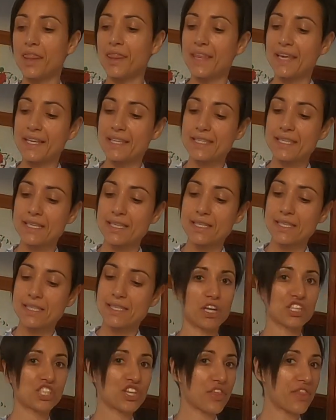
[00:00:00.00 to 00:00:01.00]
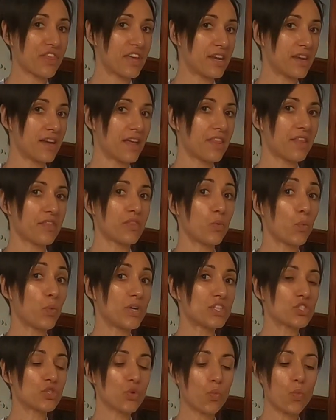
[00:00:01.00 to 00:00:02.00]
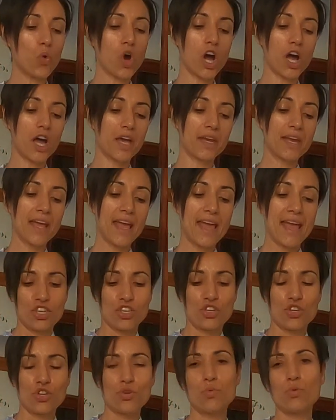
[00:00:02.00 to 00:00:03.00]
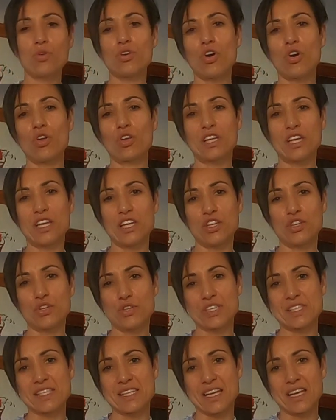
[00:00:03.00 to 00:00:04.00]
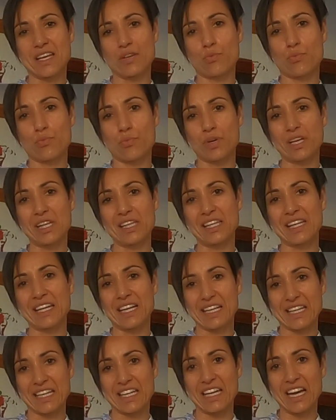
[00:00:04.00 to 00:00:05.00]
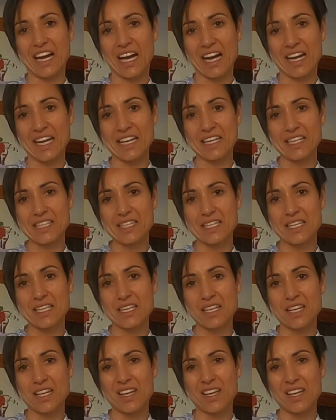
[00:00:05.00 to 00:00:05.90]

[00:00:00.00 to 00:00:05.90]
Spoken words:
This is much thinner than the winter one. You would only use it really at night.